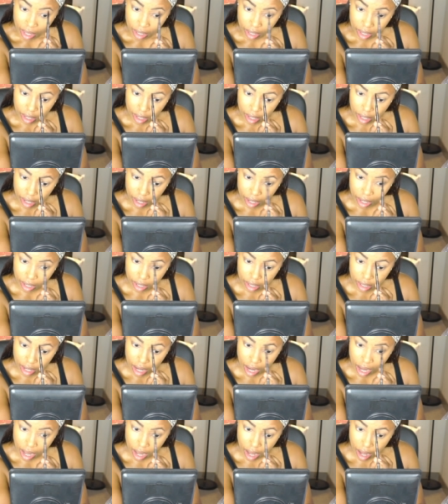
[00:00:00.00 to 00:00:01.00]

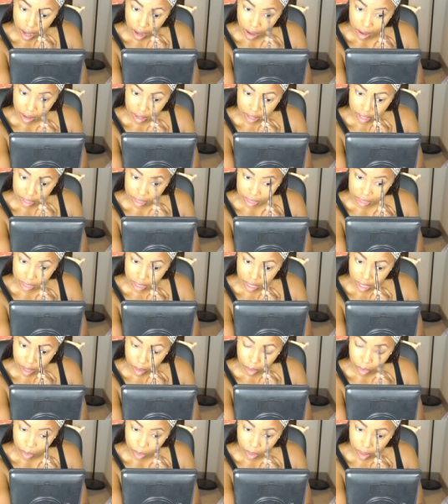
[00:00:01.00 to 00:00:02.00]
can honestly
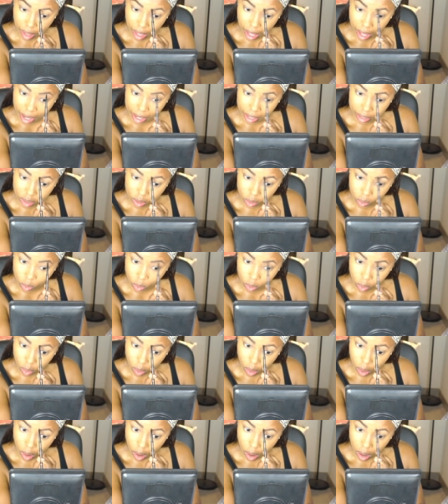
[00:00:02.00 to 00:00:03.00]
apply
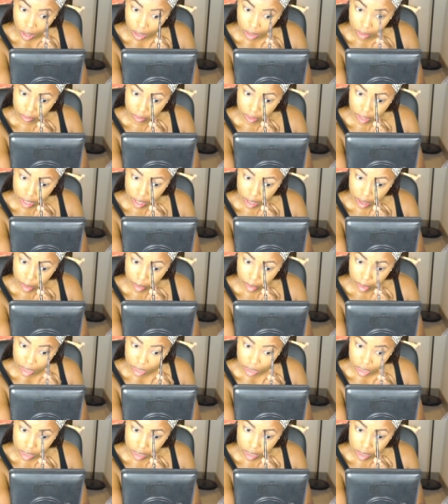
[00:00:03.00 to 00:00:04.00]
to all of them.
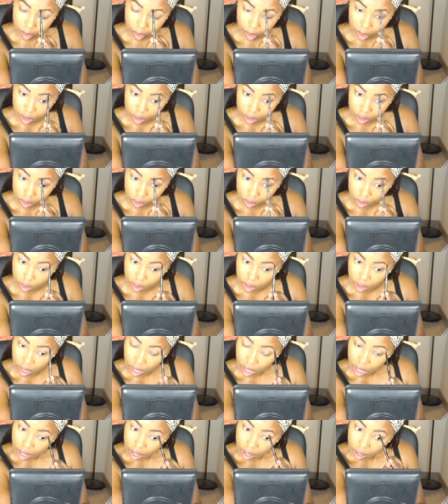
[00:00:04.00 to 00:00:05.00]
It just depends
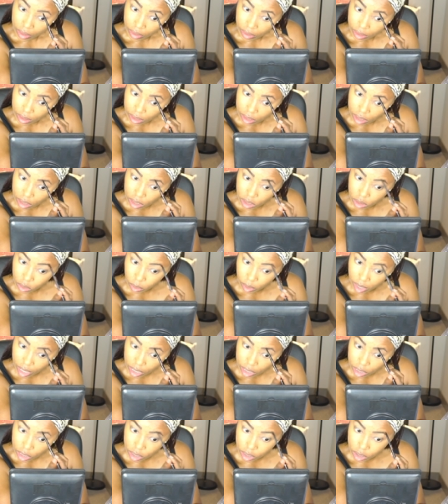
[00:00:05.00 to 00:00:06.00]
on the
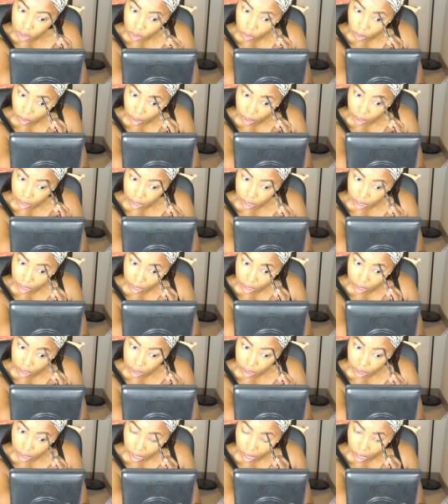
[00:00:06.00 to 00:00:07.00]
situation you are
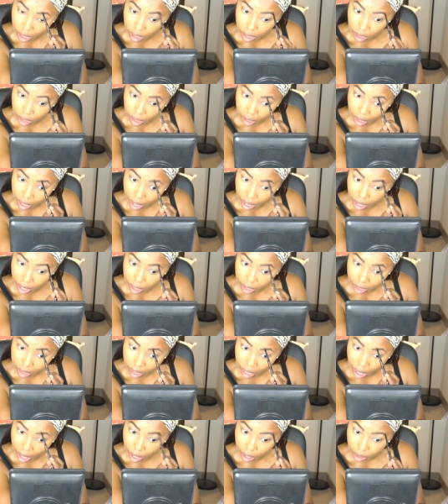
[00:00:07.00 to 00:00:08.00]
in uh,
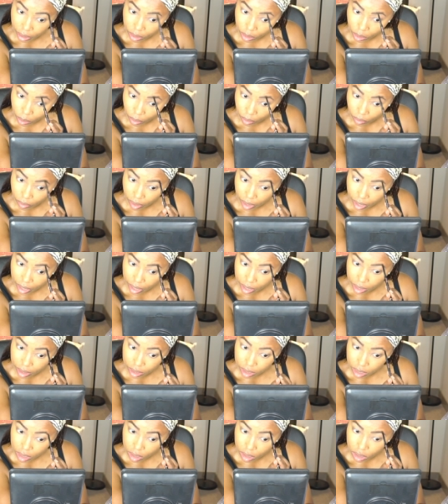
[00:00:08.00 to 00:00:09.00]
and how you were
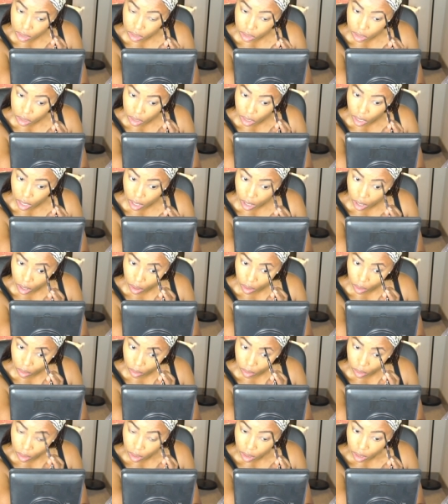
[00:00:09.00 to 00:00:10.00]
raised.
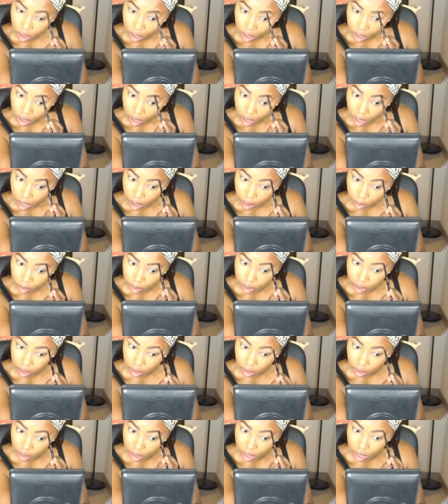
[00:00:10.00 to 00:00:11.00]
So I
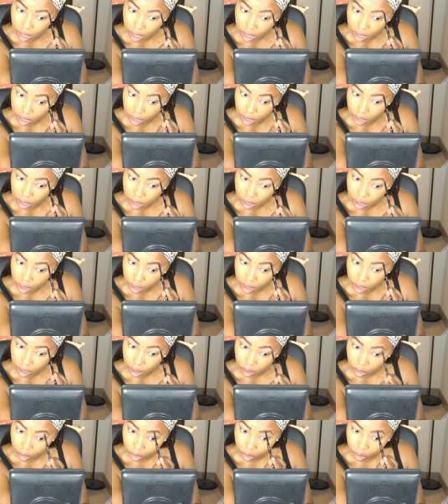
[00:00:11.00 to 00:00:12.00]
wouldn't lean
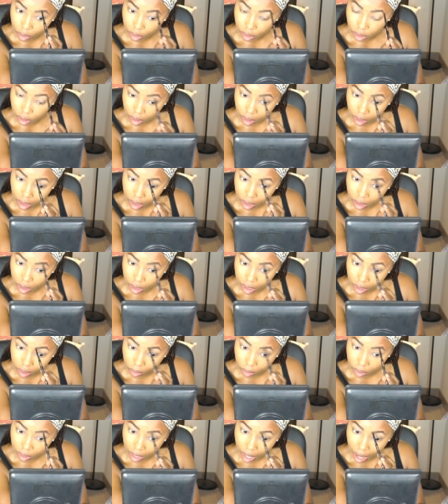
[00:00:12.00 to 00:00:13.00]

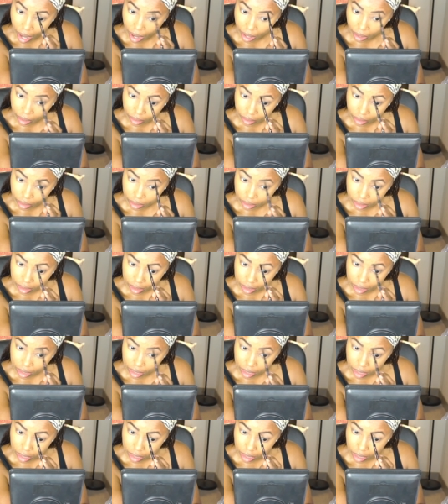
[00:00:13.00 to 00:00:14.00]
completely on
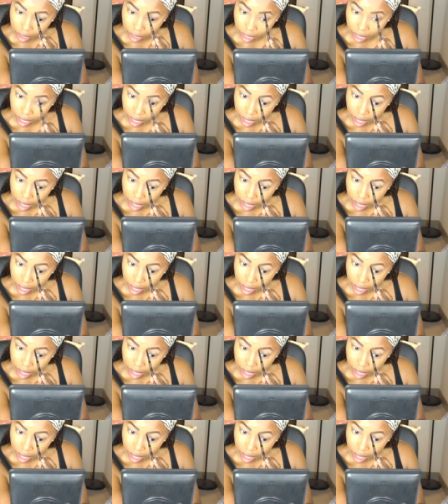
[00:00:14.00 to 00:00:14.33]
accuracy.